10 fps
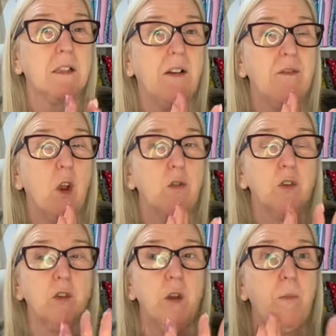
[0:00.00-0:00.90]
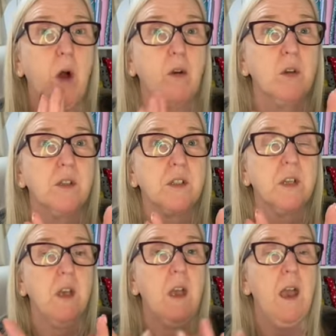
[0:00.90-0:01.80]
I've not done the pockets,
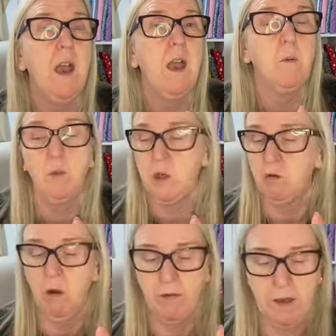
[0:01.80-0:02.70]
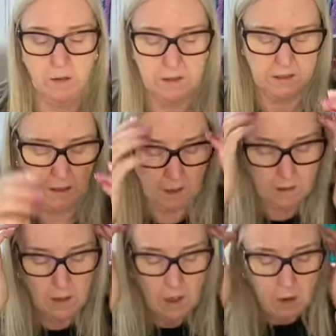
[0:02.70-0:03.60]
which are on that design.